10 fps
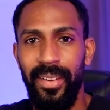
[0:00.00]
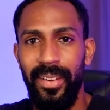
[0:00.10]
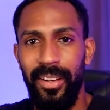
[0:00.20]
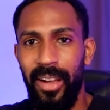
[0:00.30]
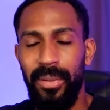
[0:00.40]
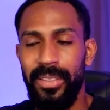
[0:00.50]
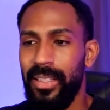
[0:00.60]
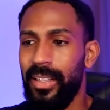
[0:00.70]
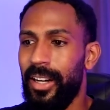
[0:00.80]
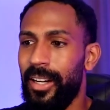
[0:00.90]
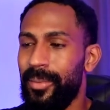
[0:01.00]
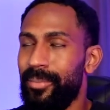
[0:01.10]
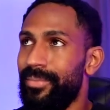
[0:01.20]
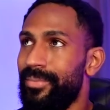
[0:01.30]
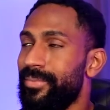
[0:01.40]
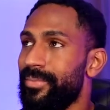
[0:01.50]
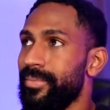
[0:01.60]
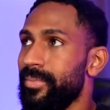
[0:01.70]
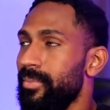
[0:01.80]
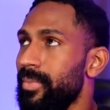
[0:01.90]
And I was in,
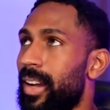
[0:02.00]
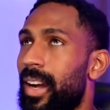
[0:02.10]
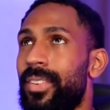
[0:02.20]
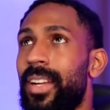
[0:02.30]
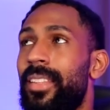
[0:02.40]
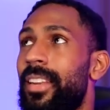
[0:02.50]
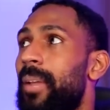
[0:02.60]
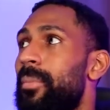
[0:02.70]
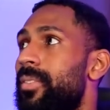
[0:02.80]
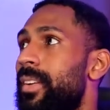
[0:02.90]
I forgot the name of it.